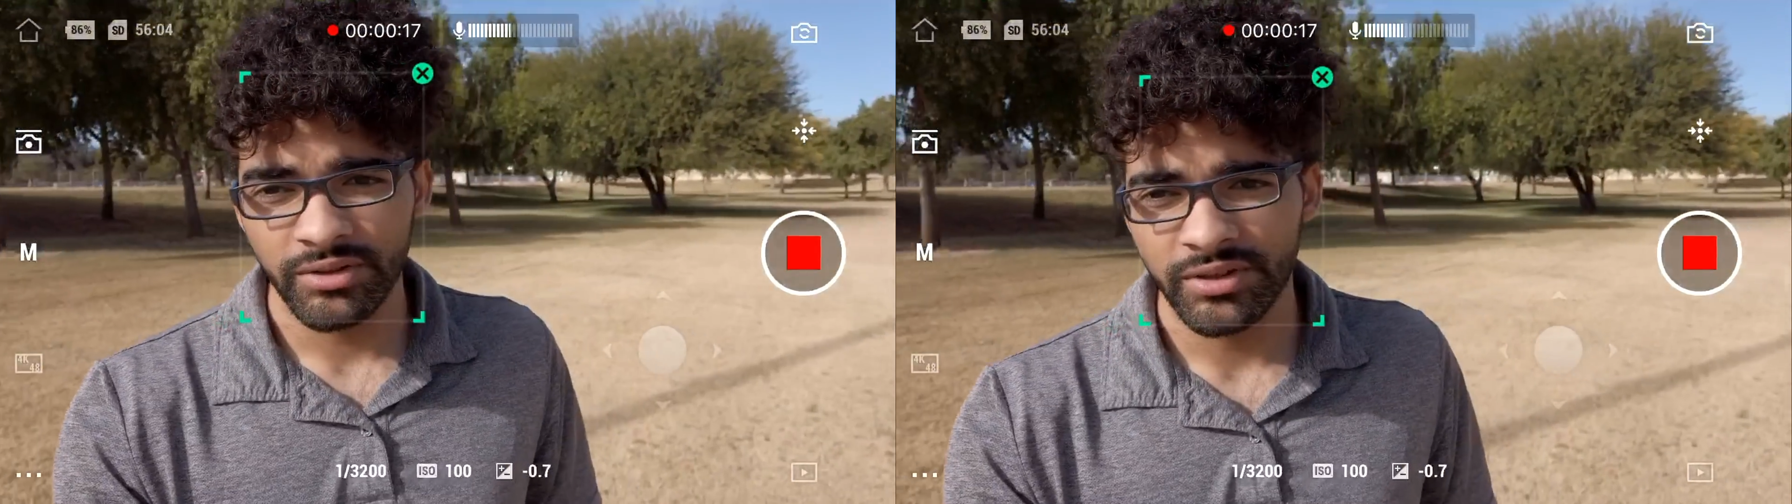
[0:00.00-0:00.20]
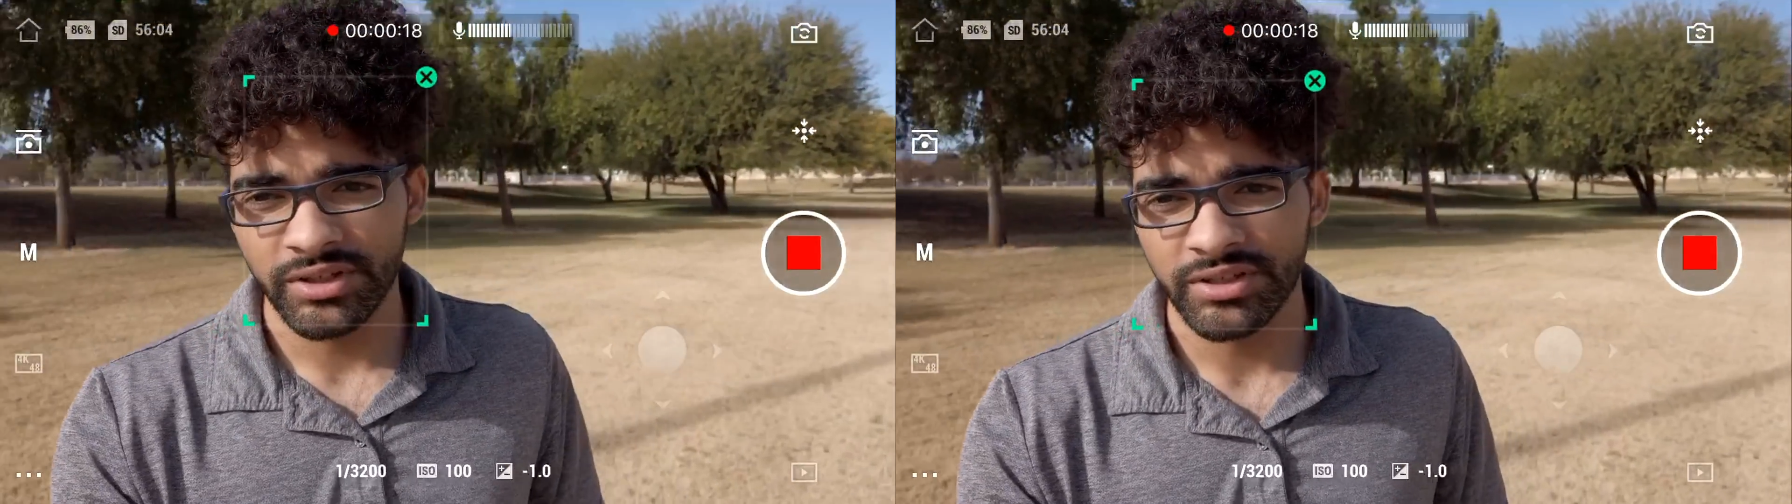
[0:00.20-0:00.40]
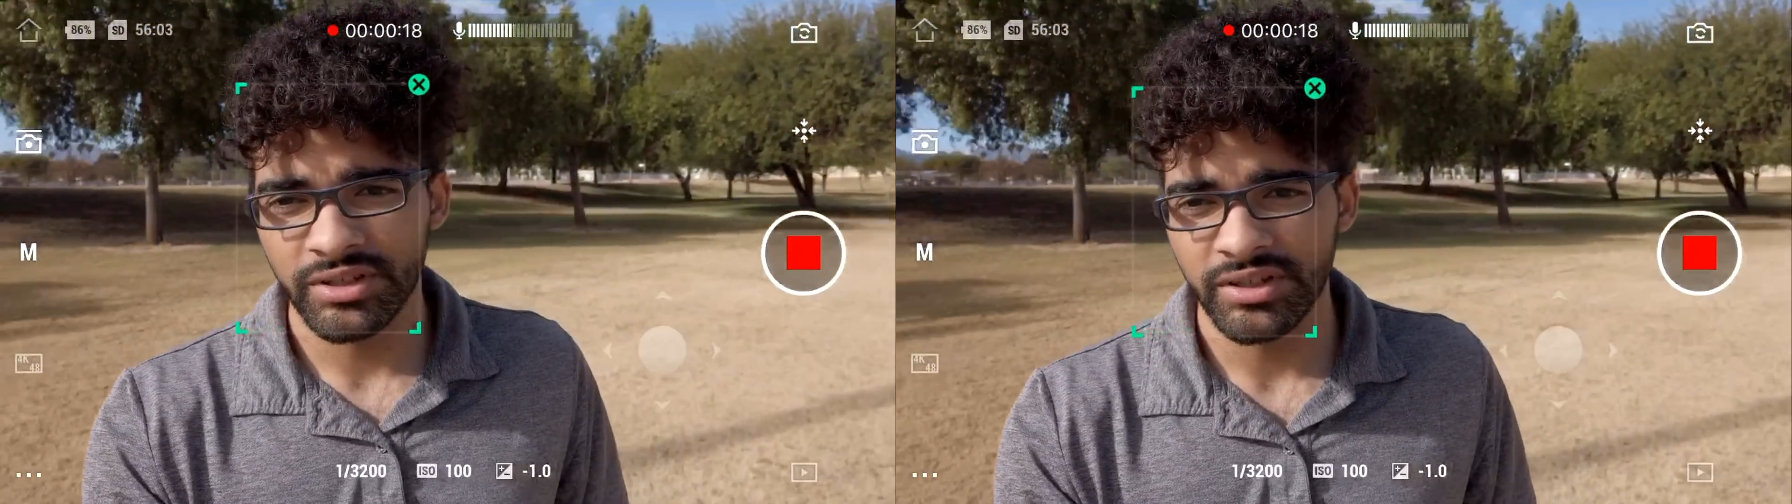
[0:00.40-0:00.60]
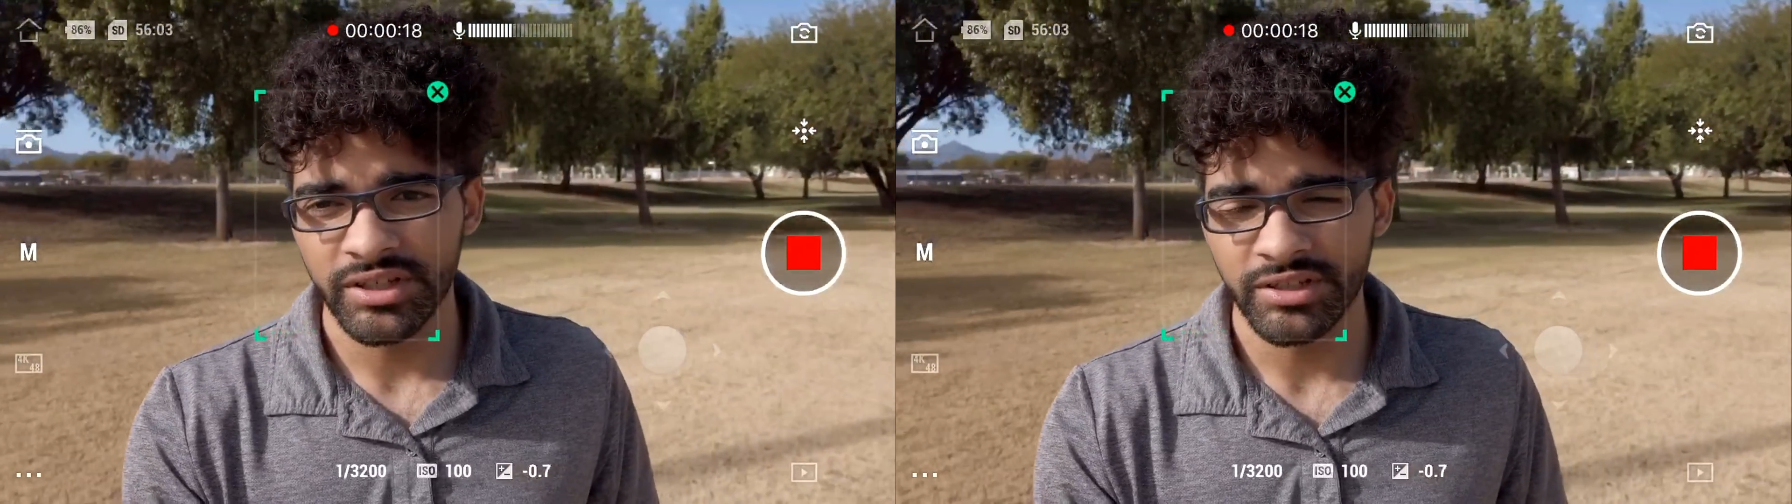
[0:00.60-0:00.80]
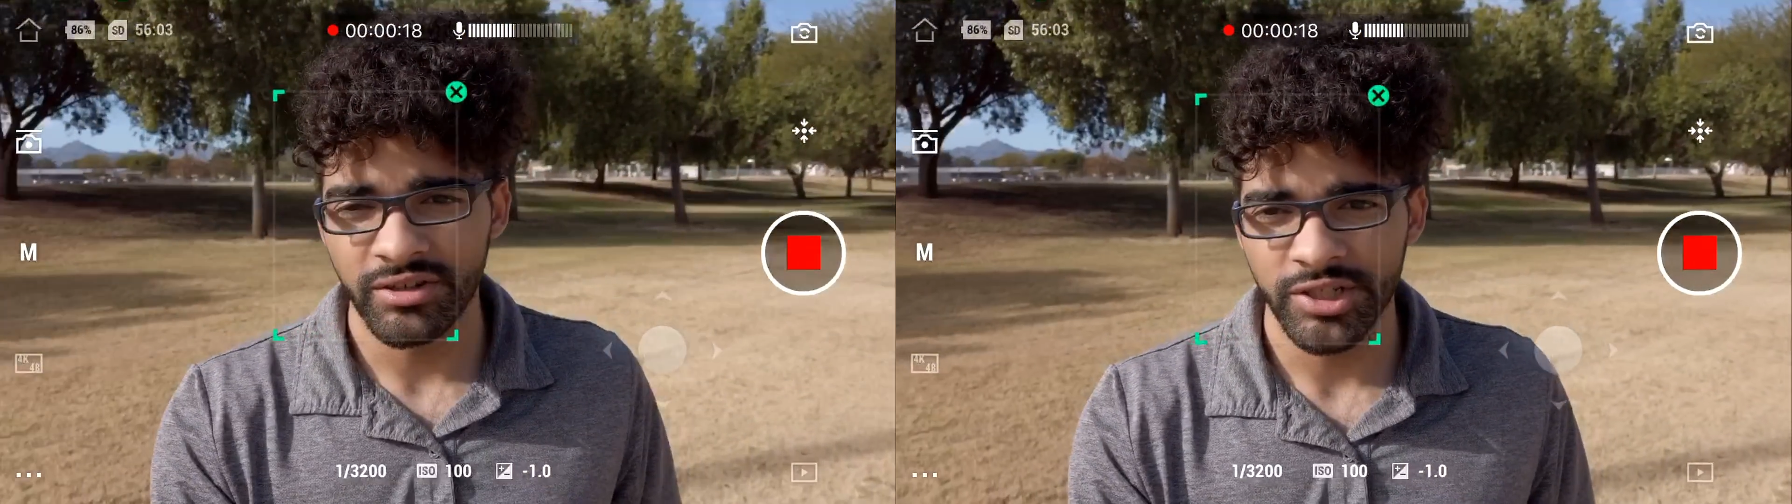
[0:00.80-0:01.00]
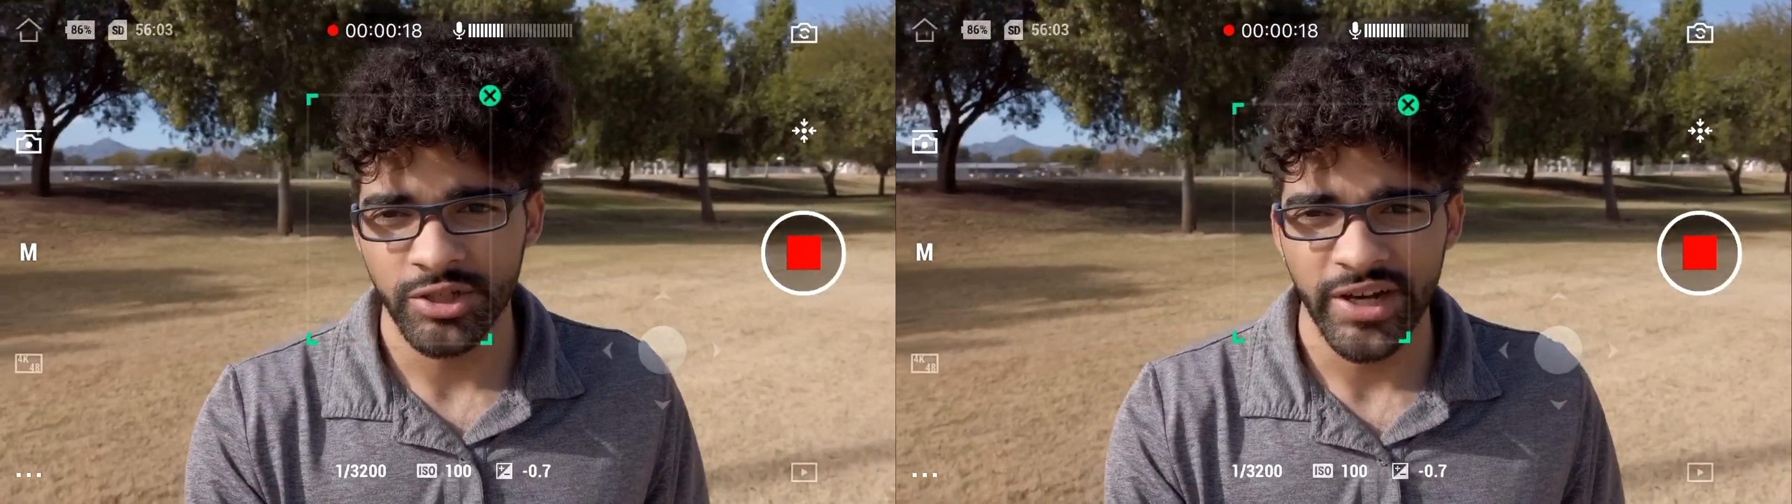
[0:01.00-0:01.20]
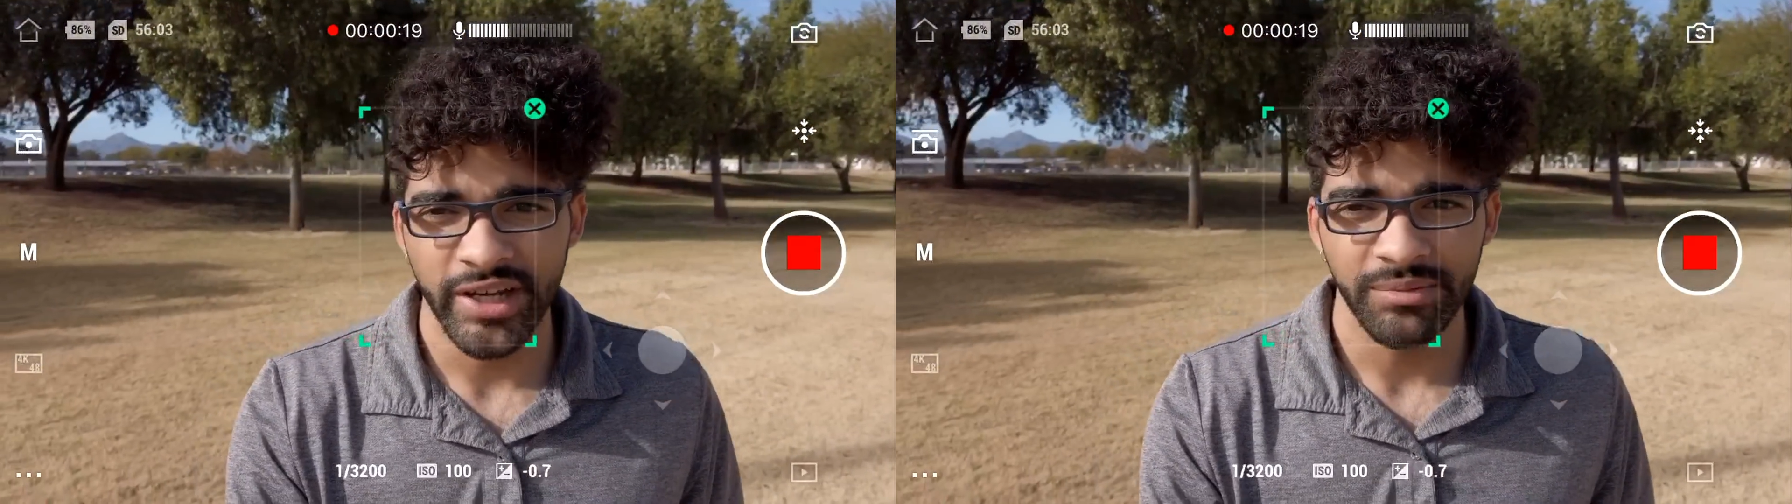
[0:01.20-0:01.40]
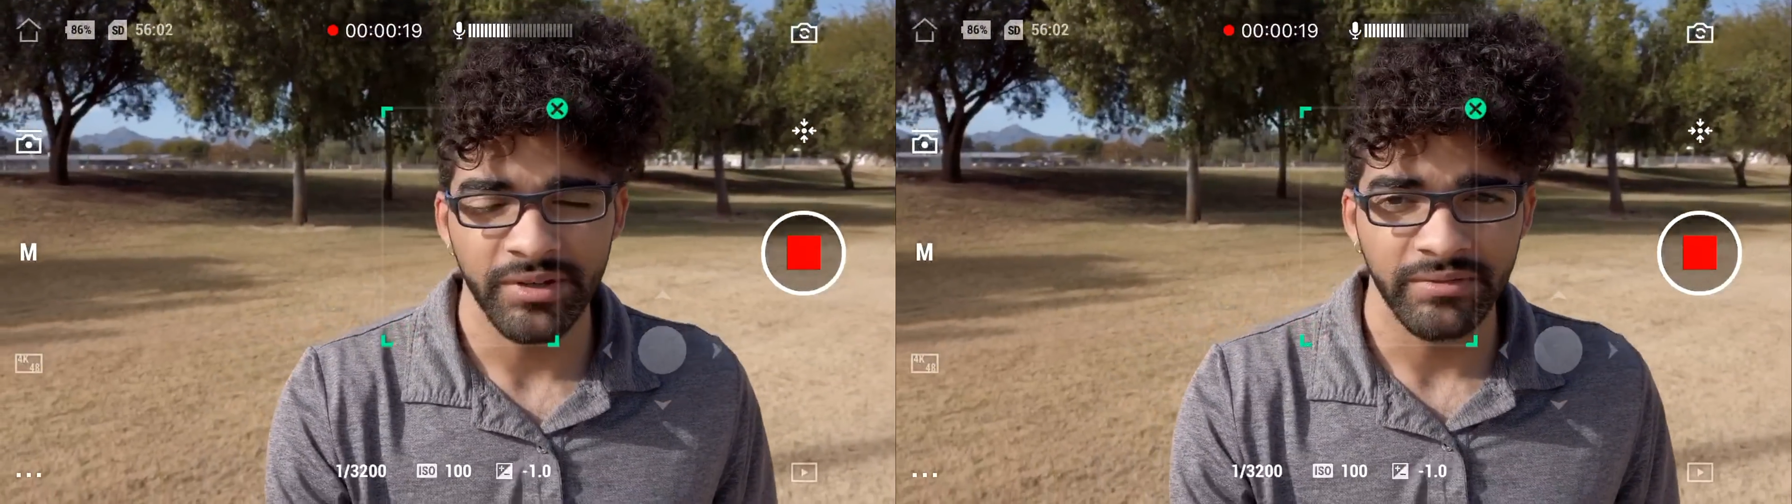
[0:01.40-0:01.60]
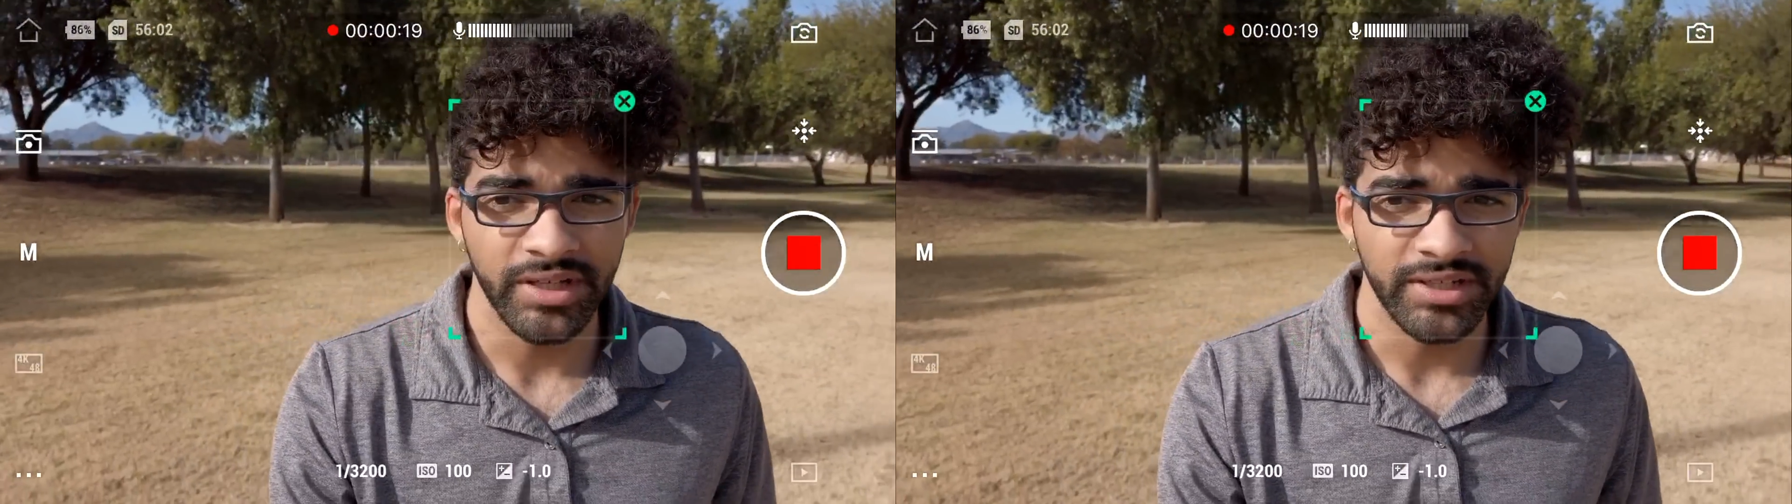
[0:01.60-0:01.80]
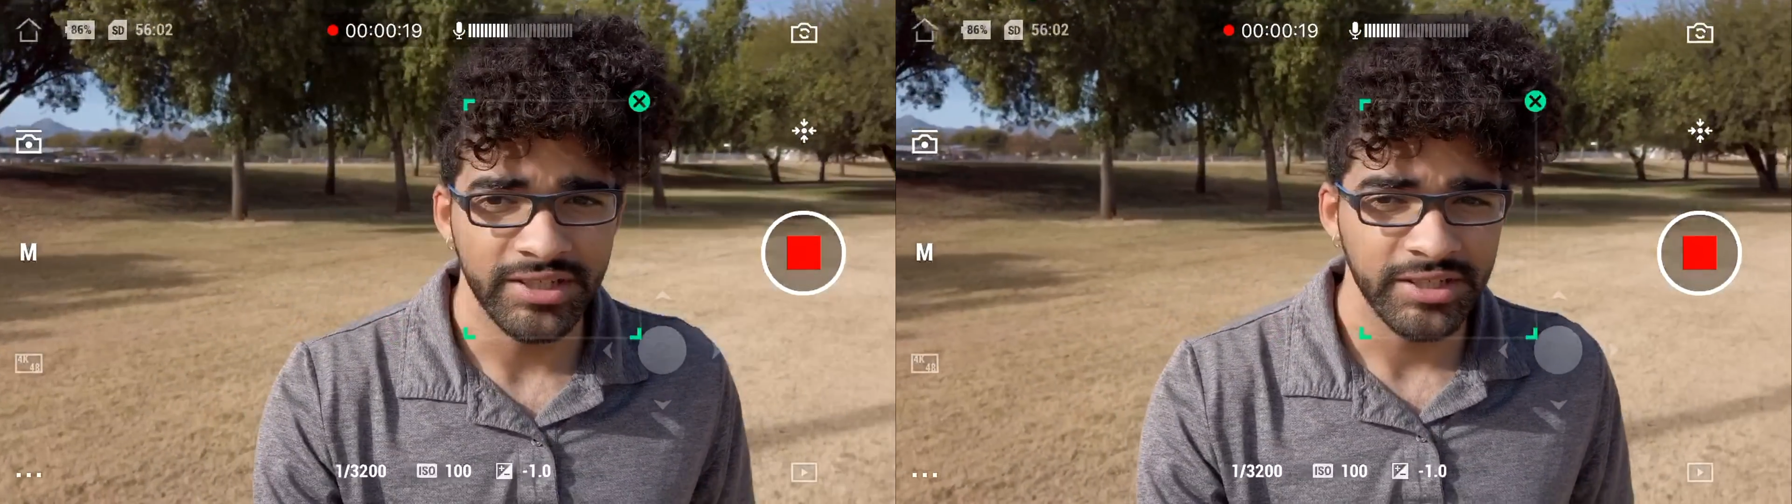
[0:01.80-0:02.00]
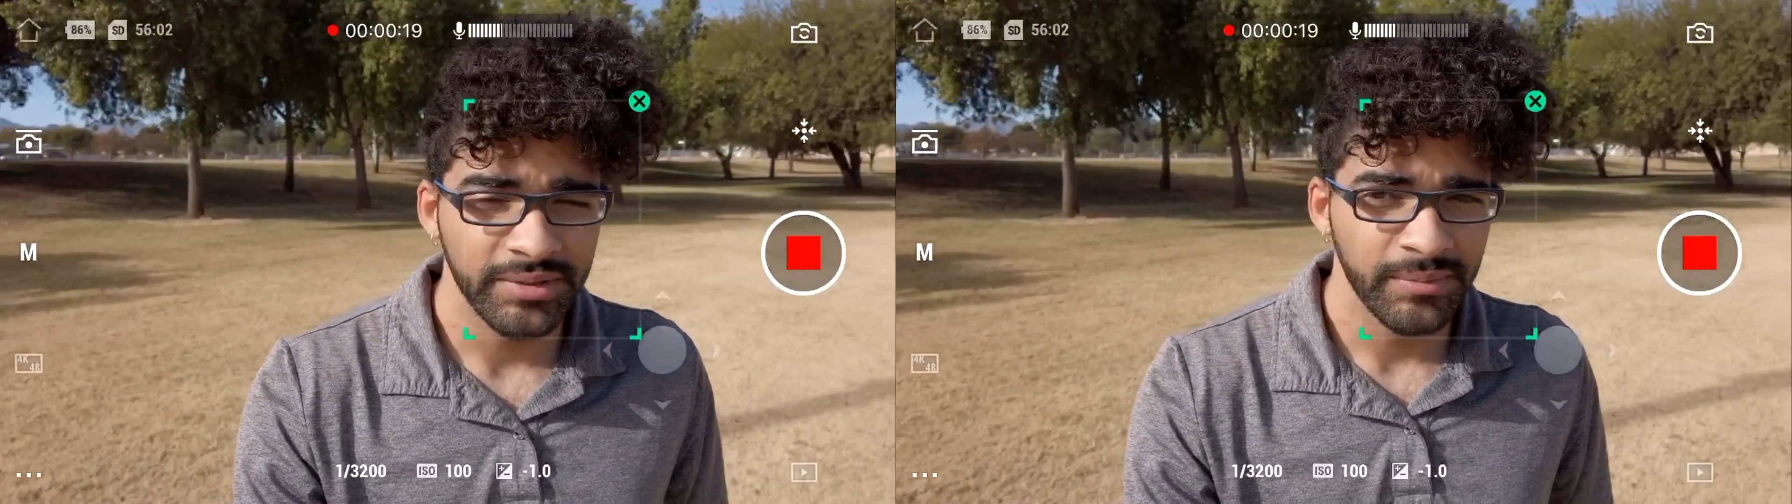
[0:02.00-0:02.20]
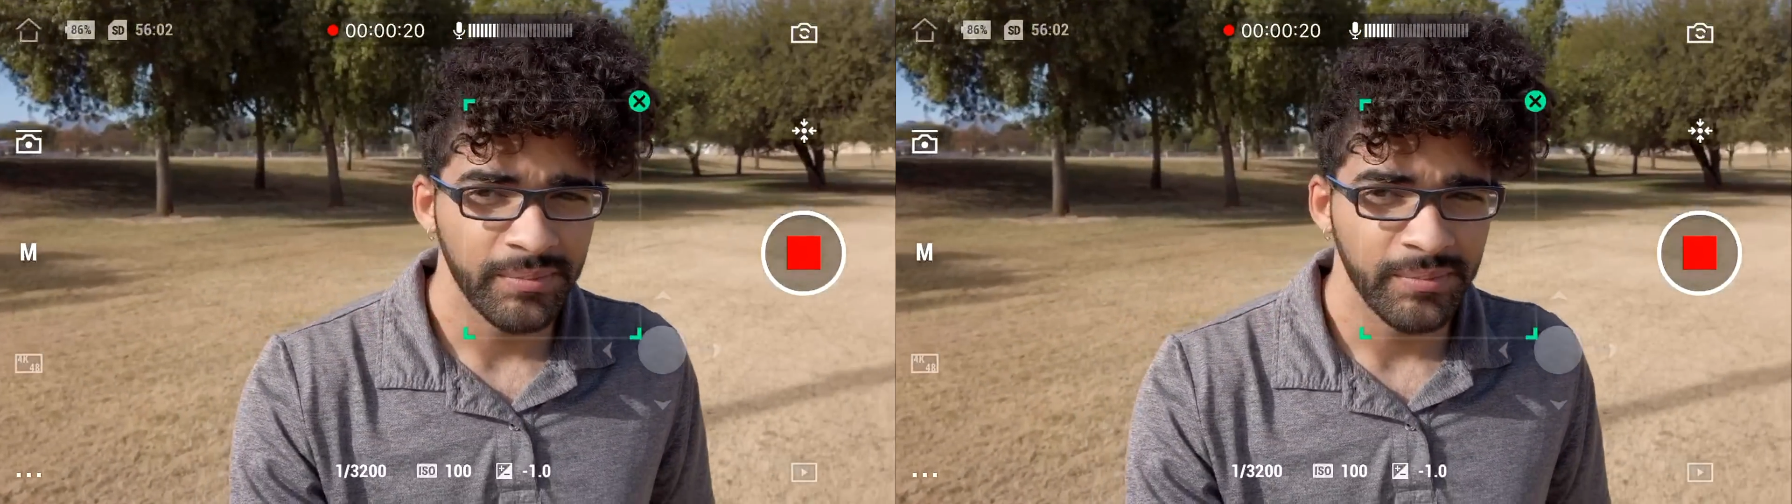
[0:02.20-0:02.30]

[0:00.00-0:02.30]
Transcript: you can see it starts tracking my face.